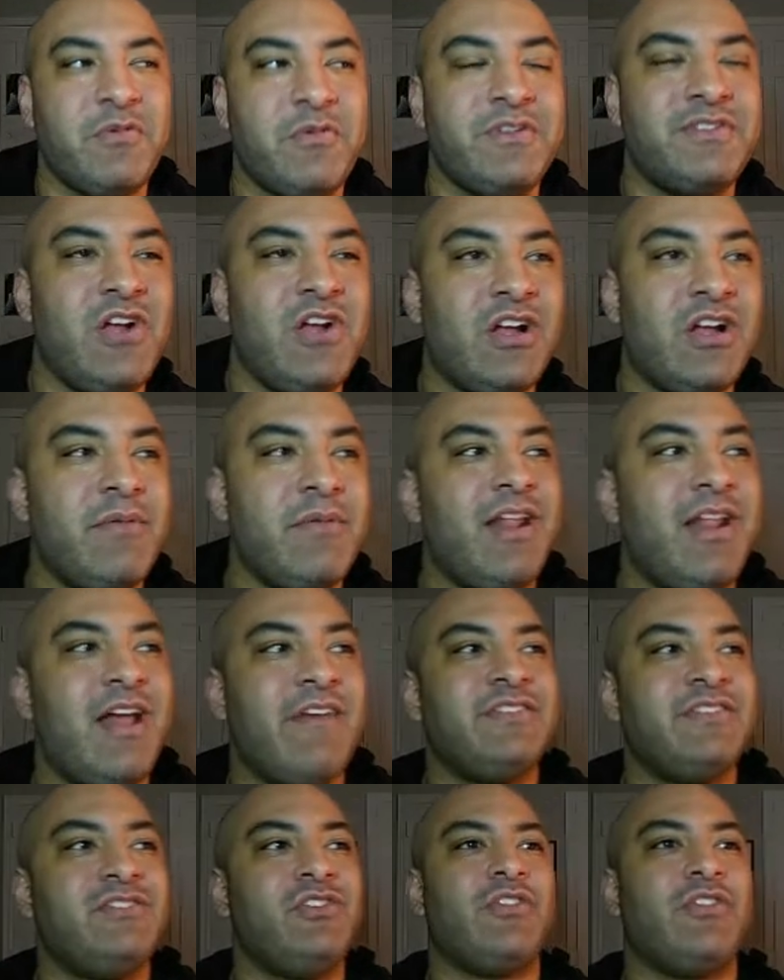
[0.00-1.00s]
talking about,
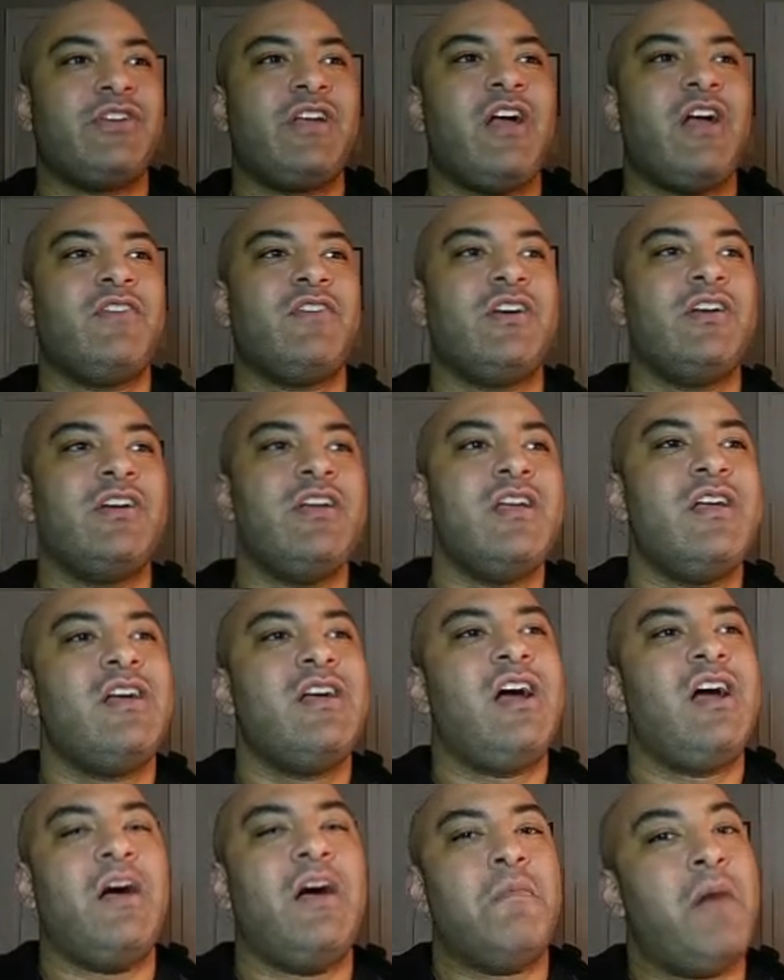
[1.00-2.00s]
obviously on the cover.
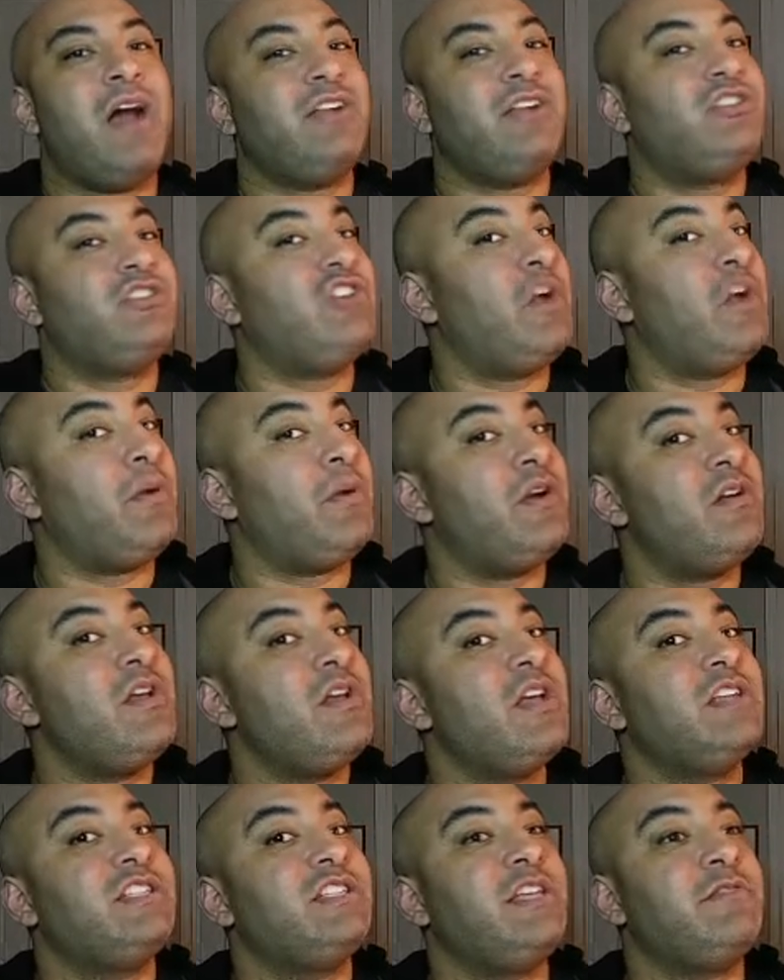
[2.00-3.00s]
Amon Shumpert
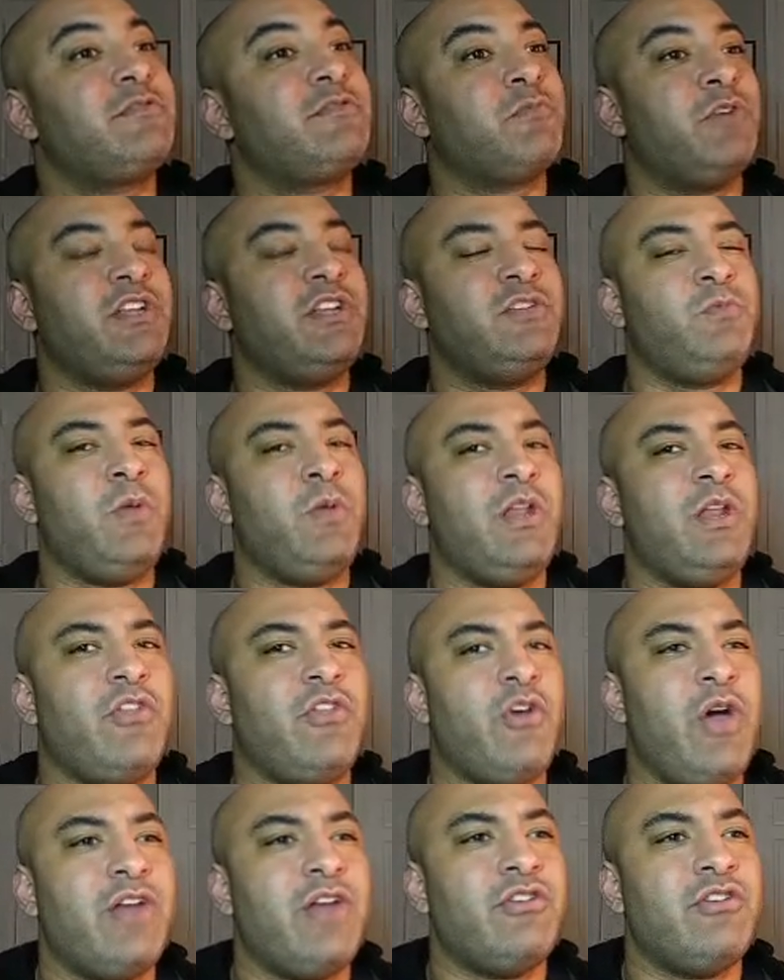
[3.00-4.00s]
seems pretty sweet, although
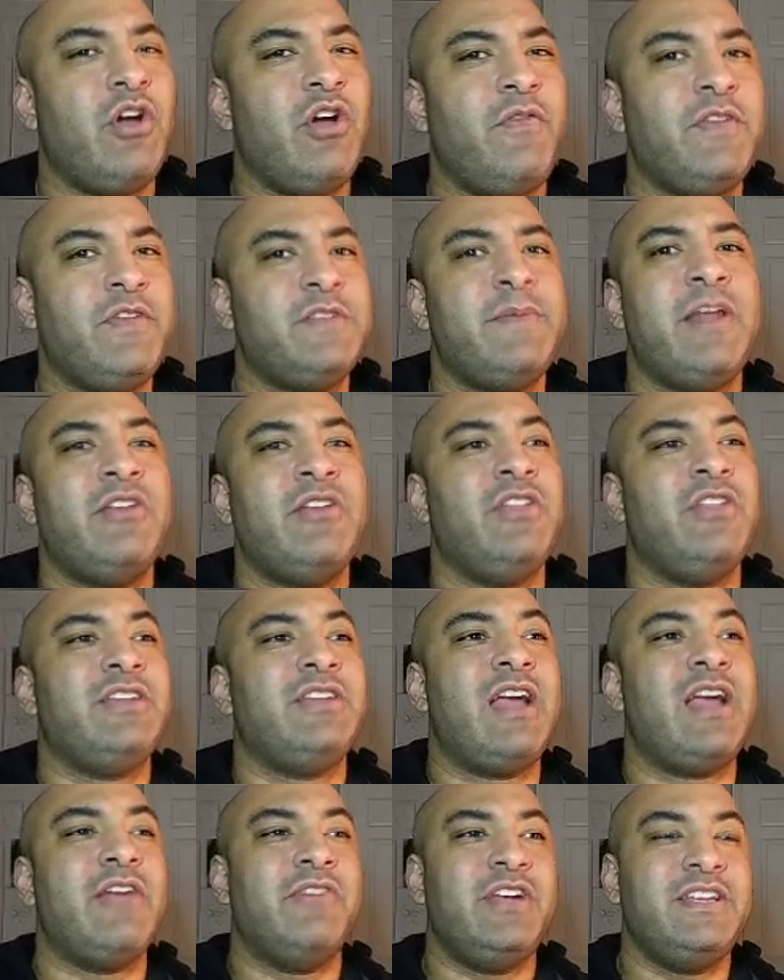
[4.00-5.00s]
I don't know if he's better than
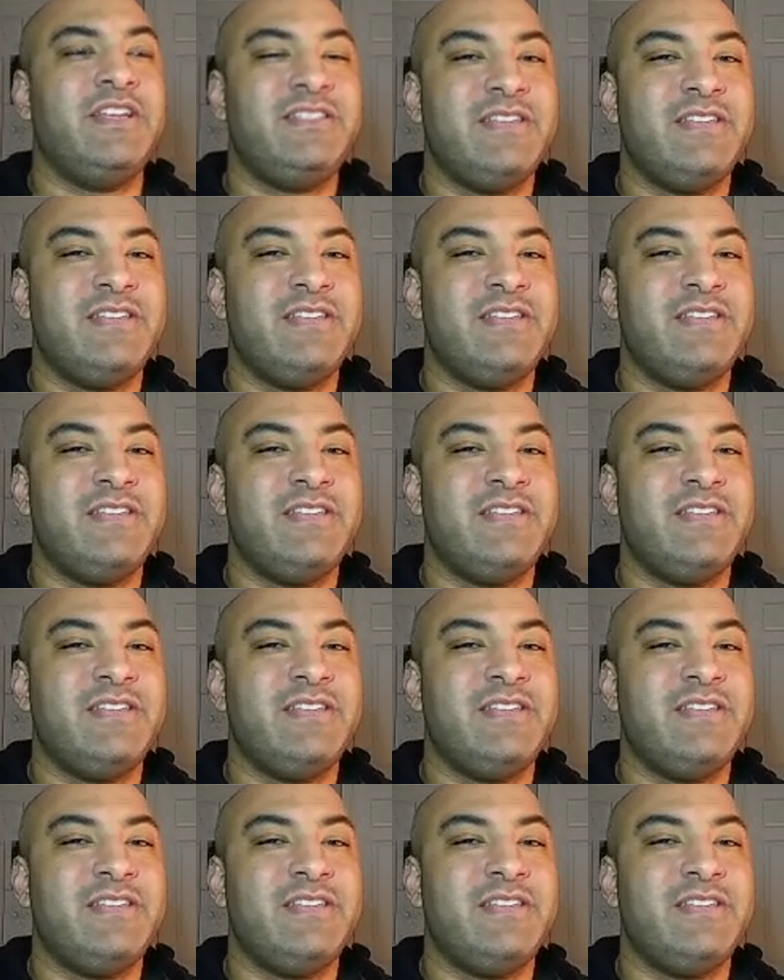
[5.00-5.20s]
Tyrese.